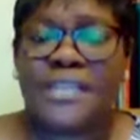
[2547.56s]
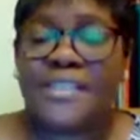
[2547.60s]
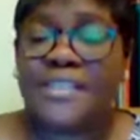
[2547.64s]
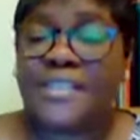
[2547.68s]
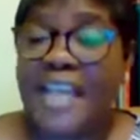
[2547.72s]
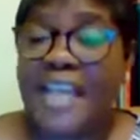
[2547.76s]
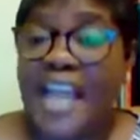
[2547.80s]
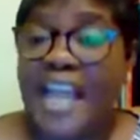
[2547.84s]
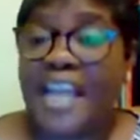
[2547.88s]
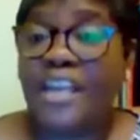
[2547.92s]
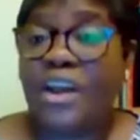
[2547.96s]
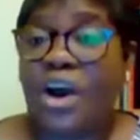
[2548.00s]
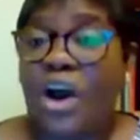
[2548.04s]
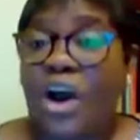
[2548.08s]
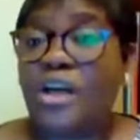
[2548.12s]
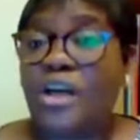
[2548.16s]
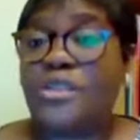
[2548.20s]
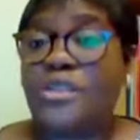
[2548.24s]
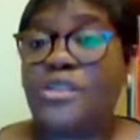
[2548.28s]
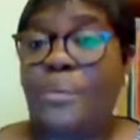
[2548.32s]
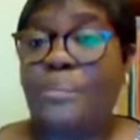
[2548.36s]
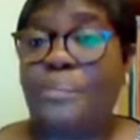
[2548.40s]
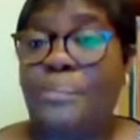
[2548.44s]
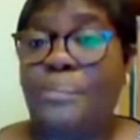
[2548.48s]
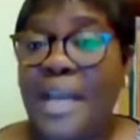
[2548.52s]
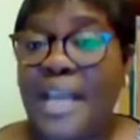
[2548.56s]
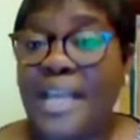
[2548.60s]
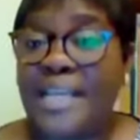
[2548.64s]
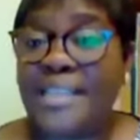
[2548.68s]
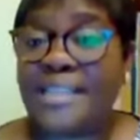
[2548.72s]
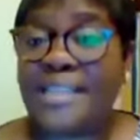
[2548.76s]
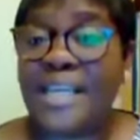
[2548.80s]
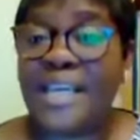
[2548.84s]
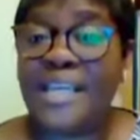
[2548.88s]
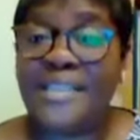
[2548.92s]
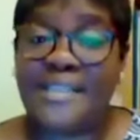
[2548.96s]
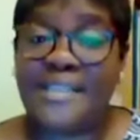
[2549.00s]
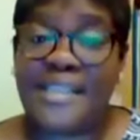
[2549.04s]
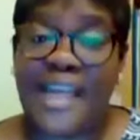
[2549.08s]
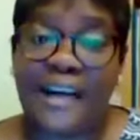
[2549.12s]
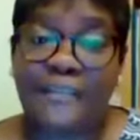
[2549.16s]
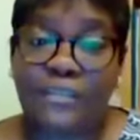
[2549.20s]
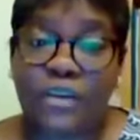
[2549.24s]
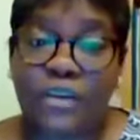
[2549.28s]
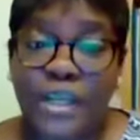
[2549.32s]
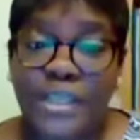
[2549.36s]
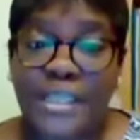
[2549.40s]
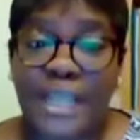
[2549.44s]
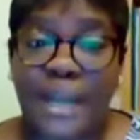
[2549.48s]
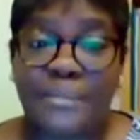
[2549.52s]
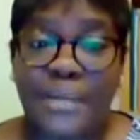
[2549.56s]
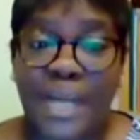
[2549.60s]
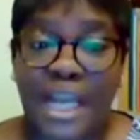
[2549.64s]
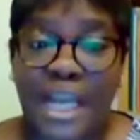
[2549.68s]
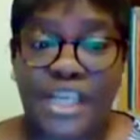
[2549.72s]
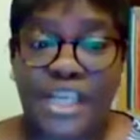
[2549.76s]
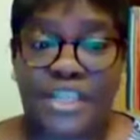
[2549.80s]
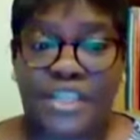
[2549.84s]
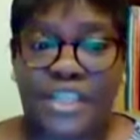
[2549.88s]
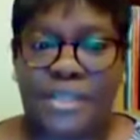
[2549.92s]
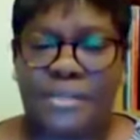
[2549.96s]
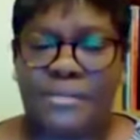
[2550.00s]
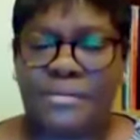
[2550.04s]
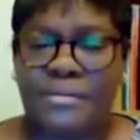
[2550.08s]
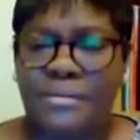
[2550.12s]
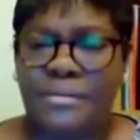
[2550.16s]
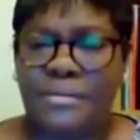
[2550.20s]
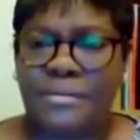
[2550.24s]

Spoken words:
Sin also brings self-condemnation.